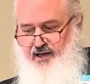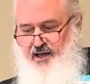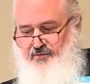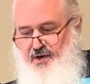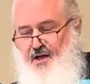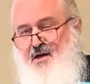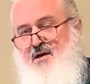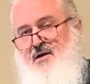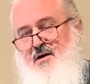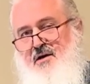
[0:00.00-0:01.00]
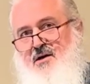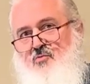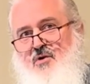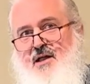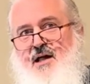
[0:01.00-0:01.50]
And
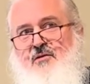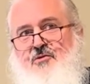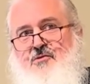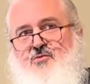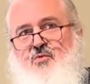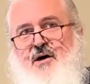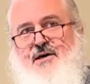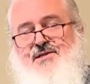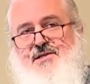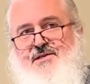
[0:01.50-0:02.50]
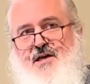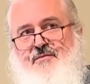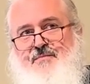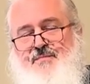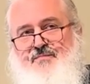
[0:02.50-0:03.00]
what I learned was is
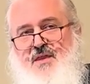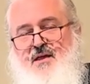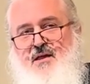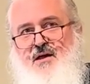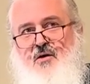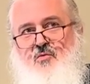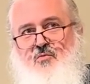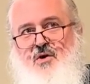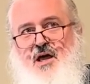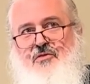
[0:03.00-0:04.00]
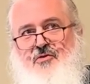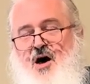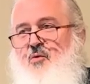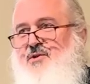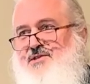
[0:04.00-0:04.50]
that what I
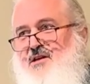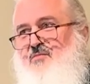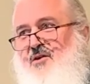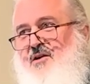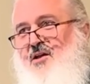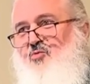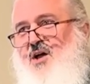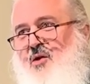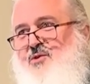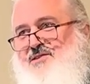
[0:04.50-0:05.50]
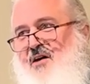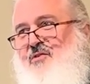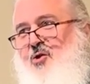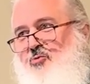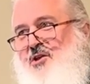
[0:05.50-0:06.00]
thought was the American way was not
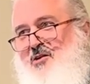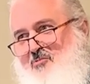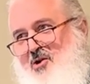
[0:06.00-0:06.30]
the only